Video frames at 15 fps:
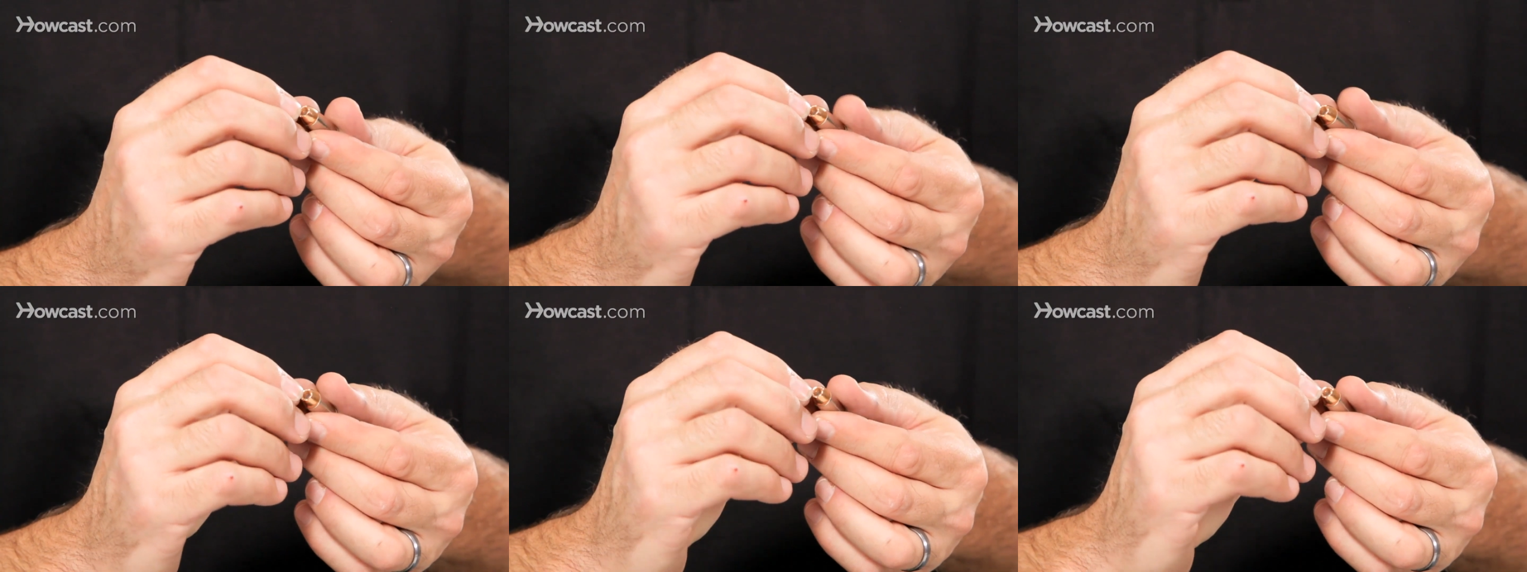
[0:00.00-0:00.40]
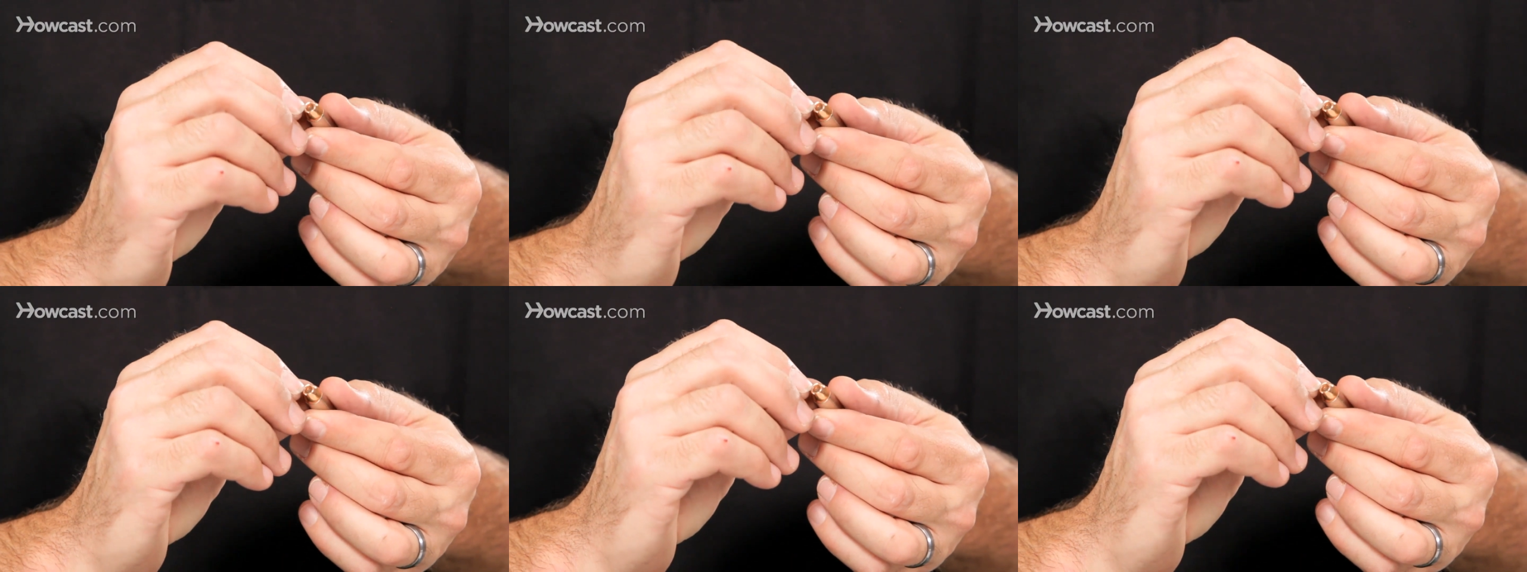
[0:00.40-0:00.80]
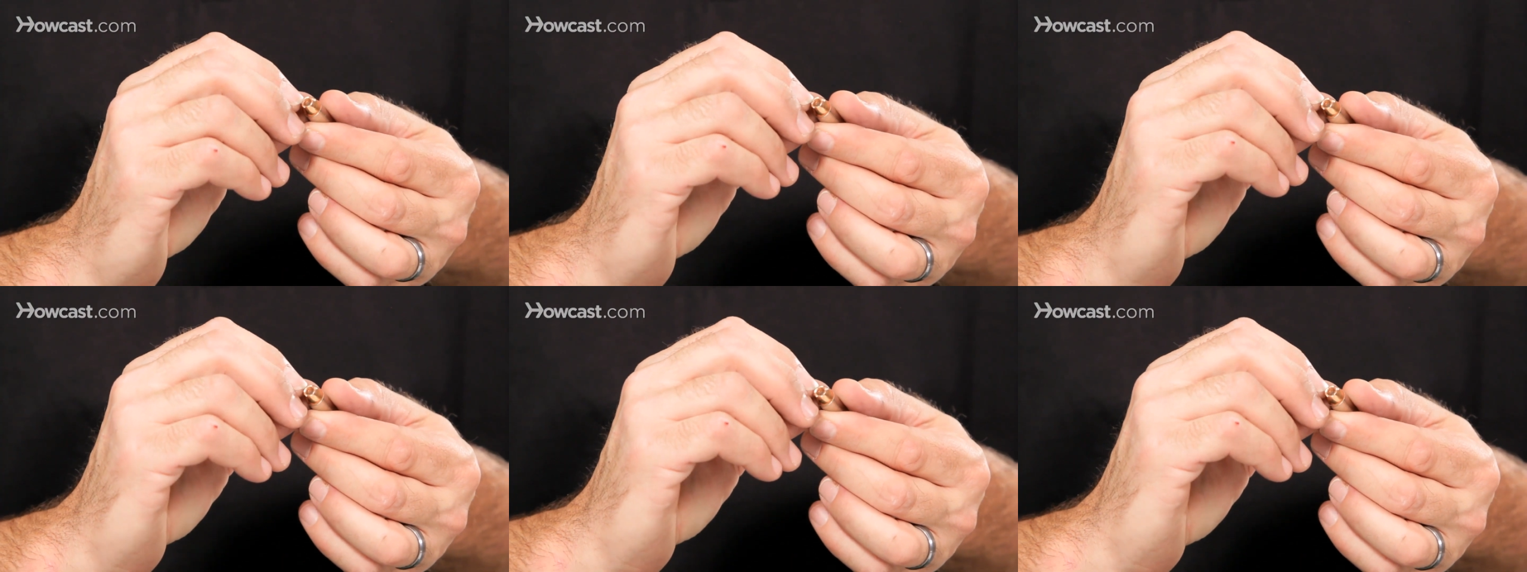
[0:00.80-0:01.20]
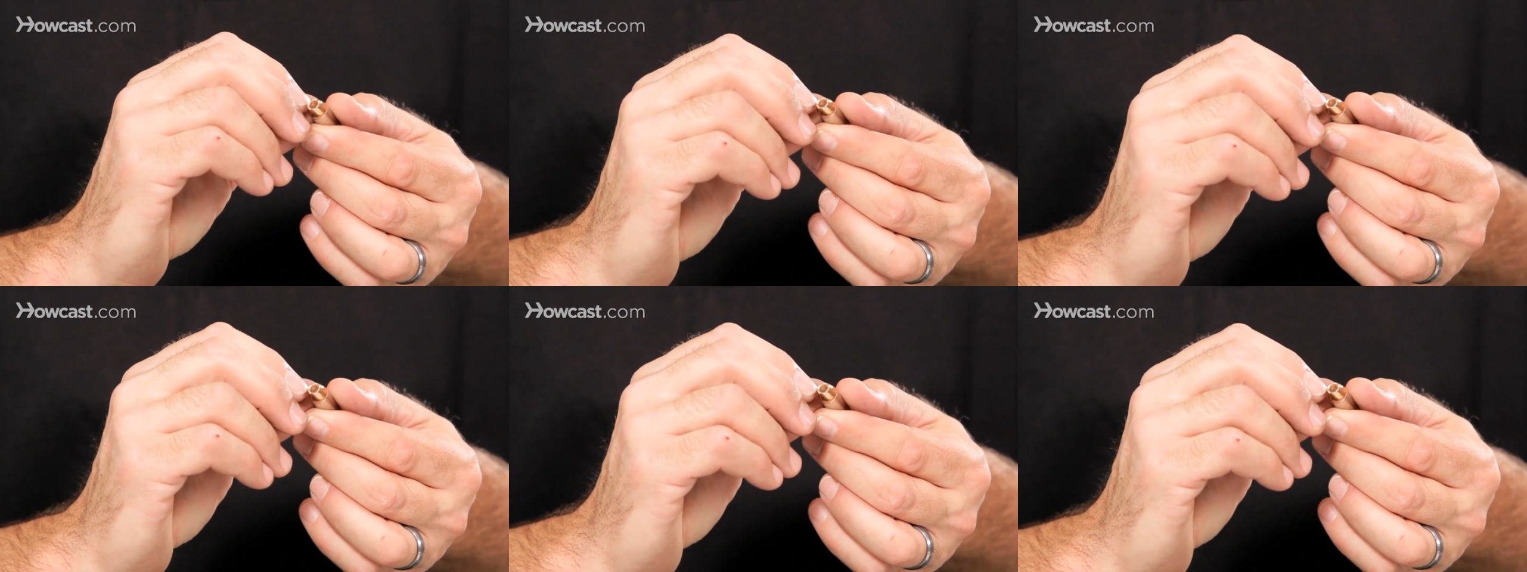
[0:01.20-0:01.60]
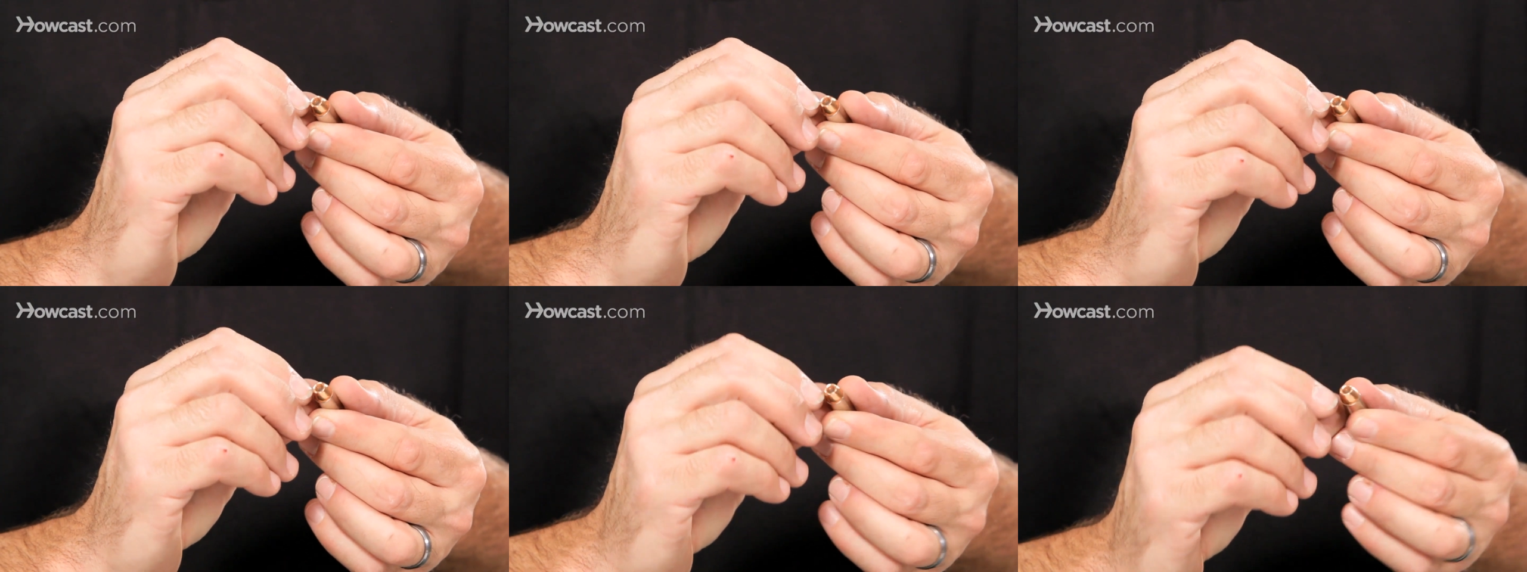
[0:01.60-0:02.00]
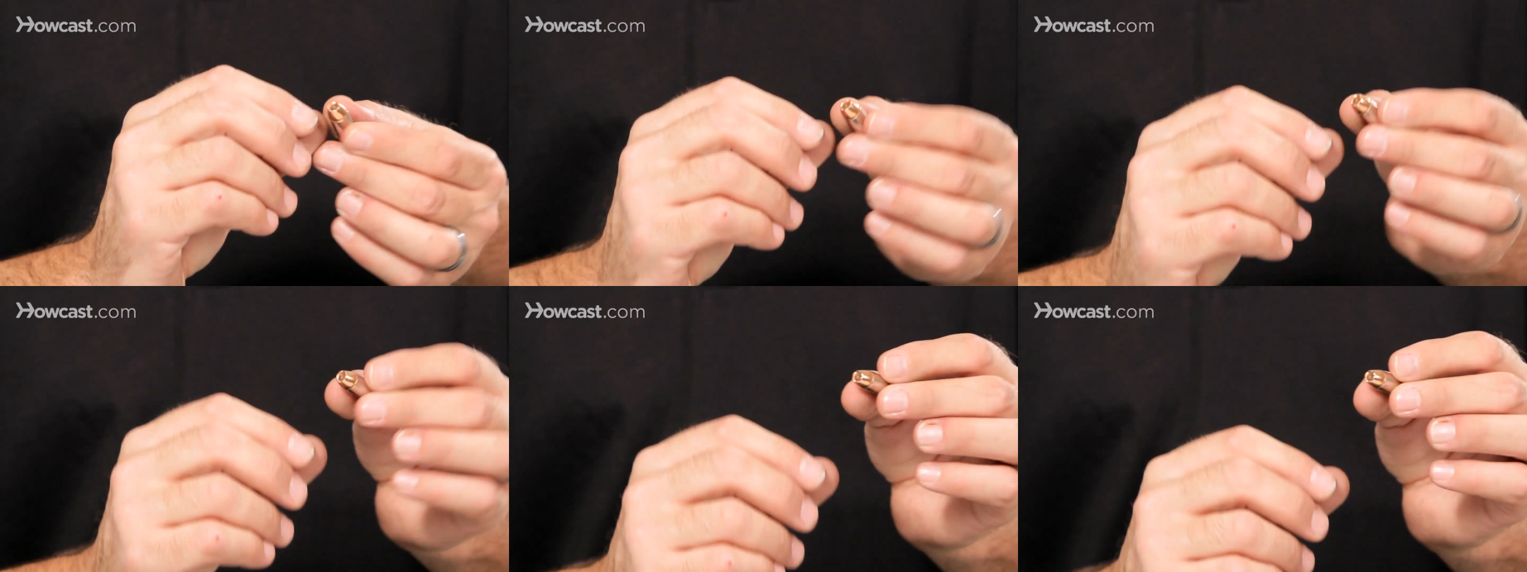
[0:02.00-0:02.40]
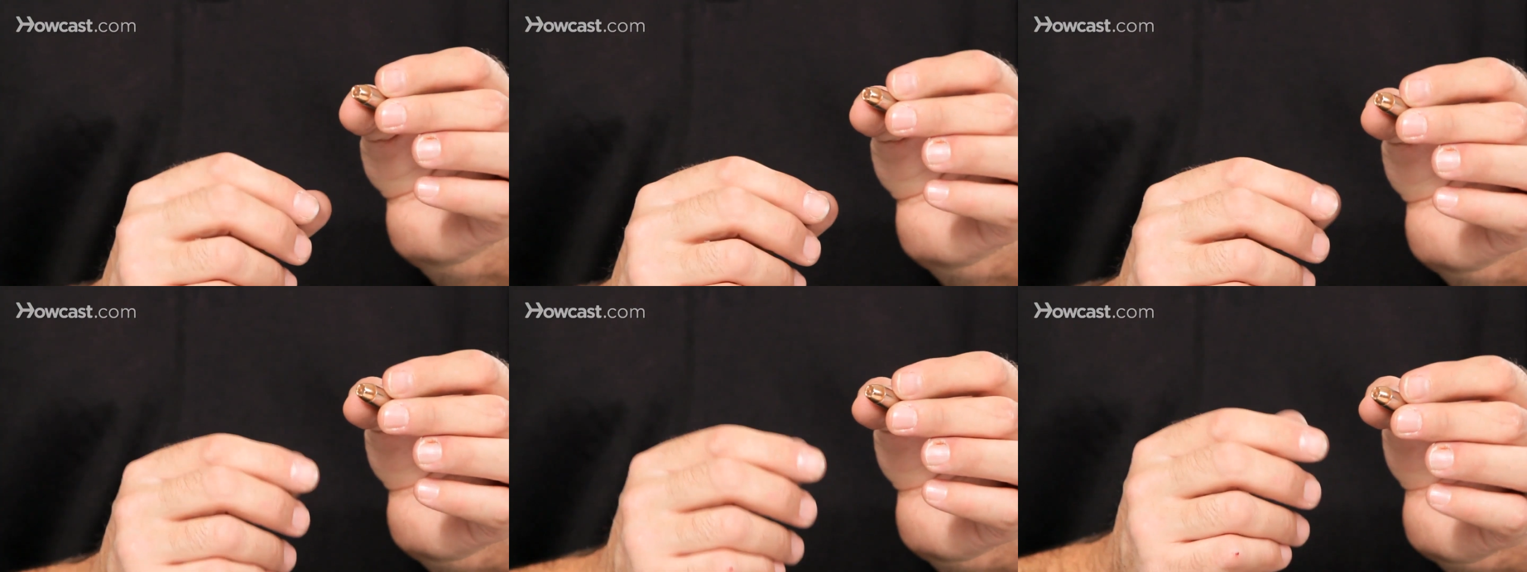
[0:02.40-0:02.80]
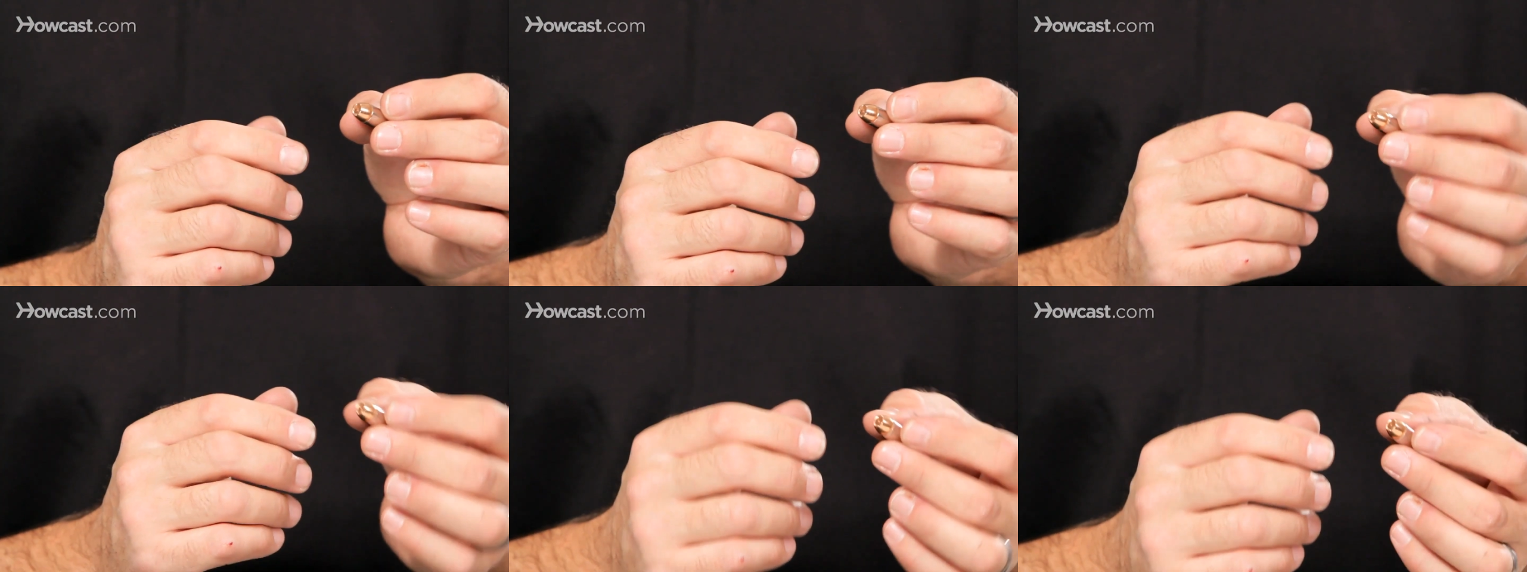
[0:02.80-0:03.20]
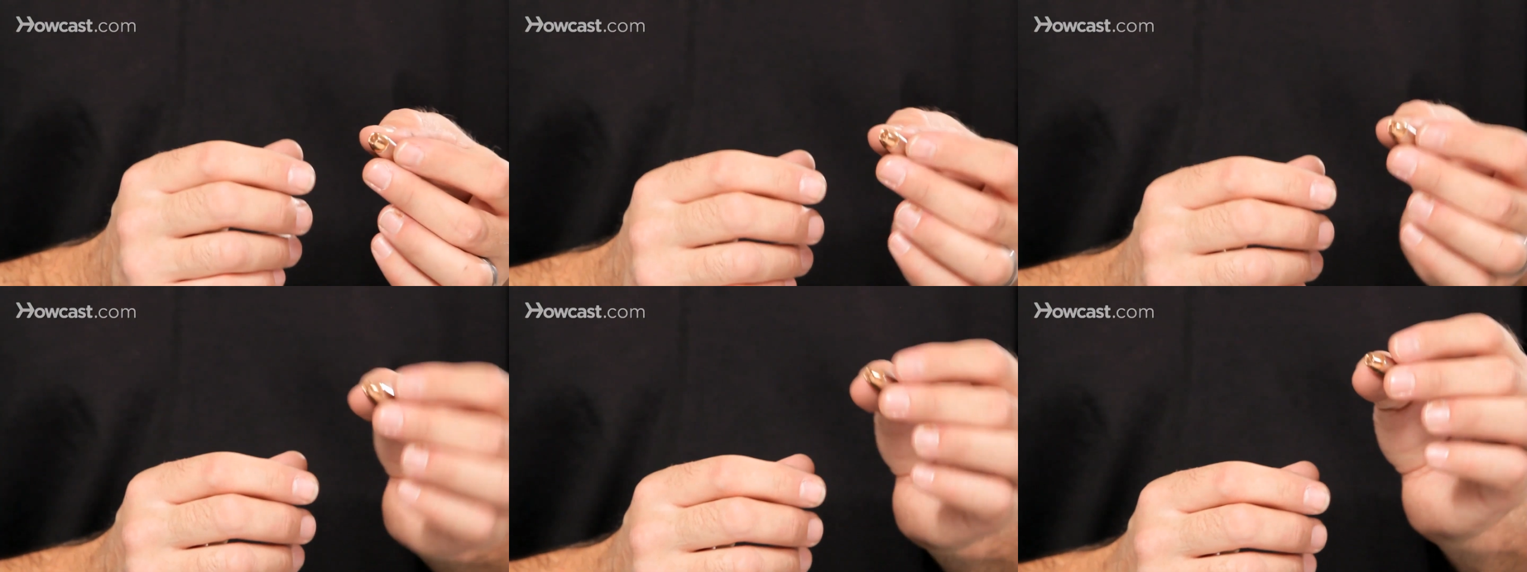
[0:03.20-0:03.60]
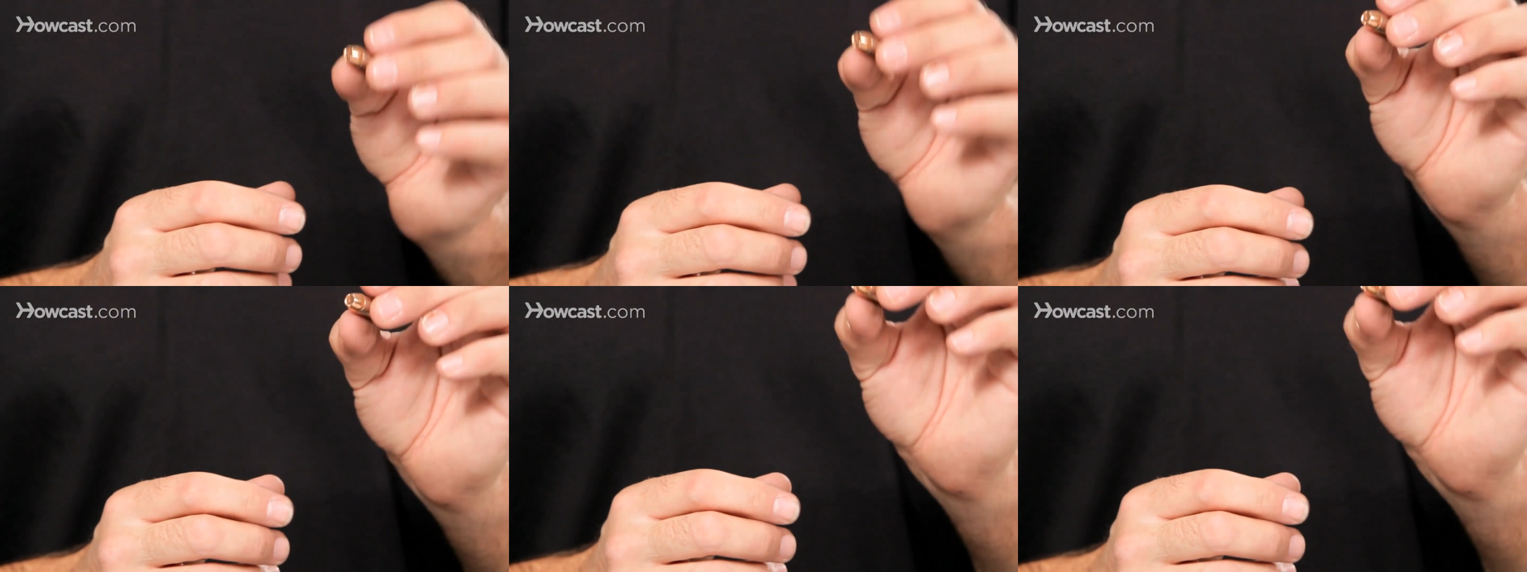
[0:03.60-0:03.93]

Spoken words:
[unreadable: no face in view]